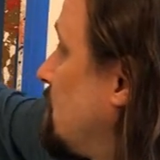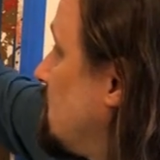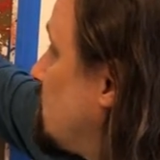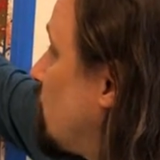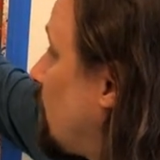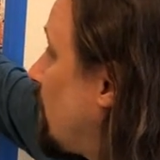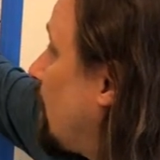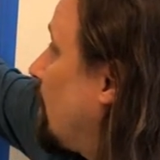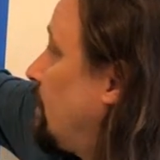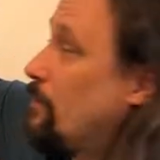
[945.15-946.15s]
These are like,
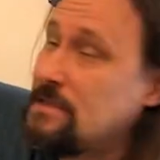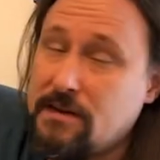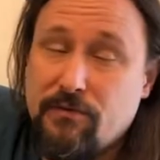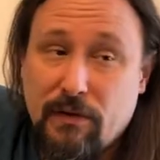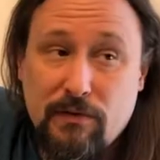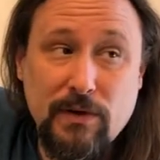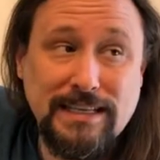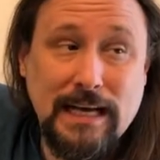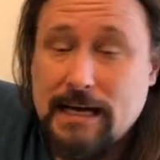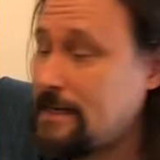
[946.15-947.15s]
I would say, very, very
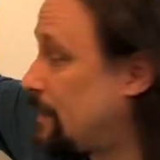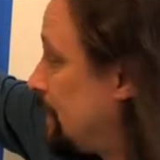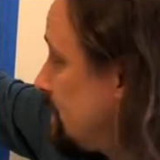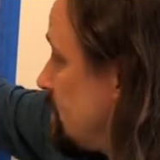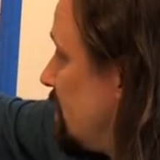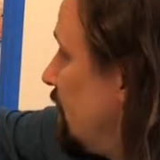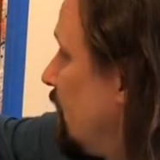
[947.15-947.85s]
tiny dots. Mm-hmm.